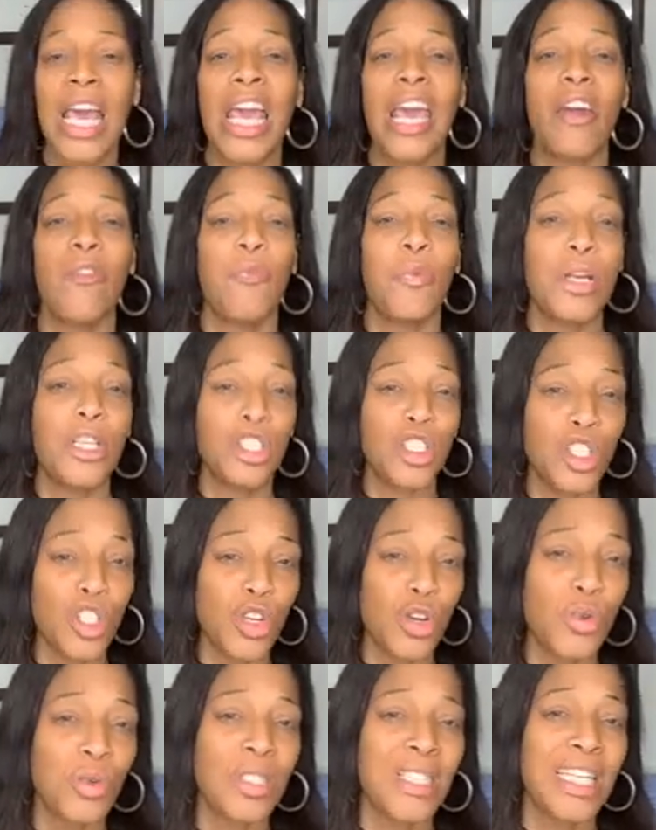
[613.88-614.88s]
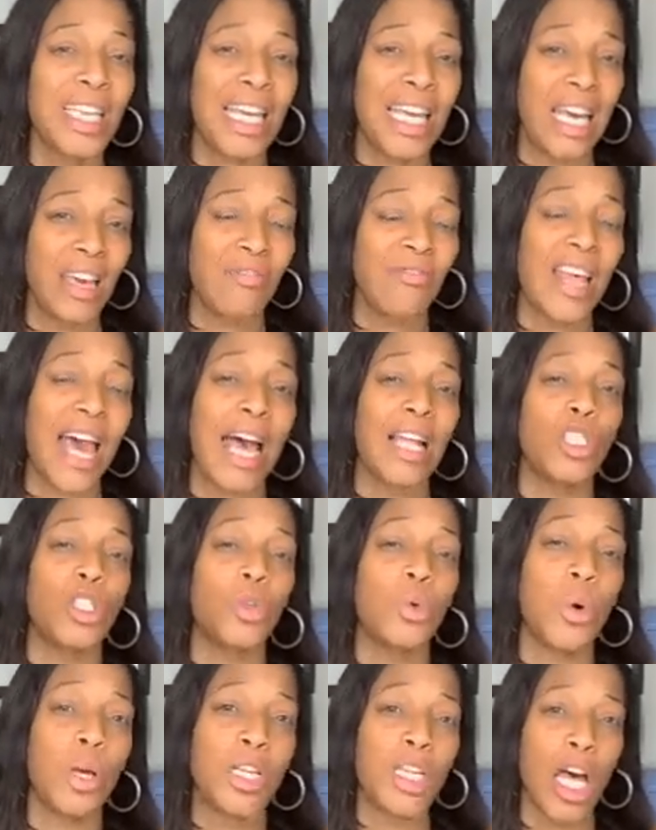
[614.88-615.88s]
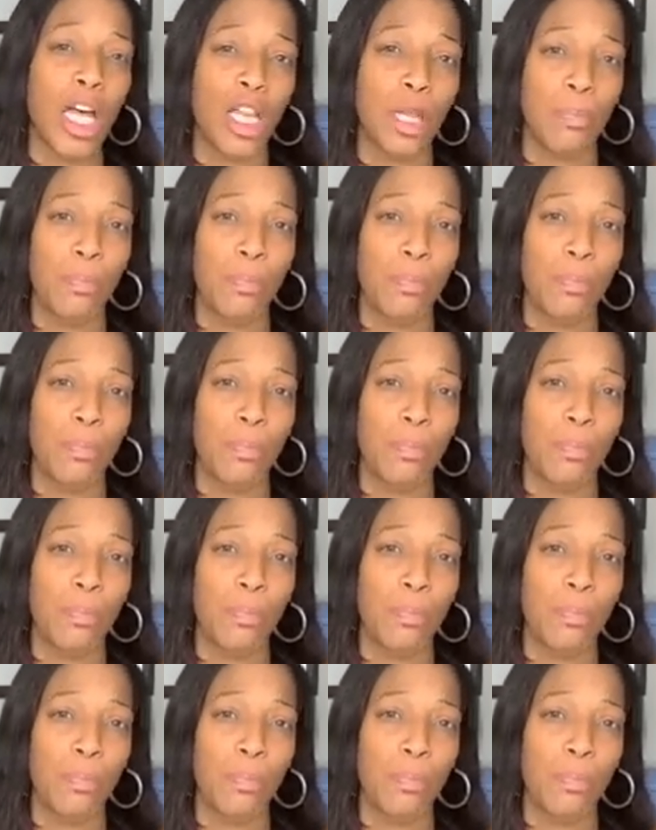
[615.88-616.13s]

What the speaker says: If we choose to give that to another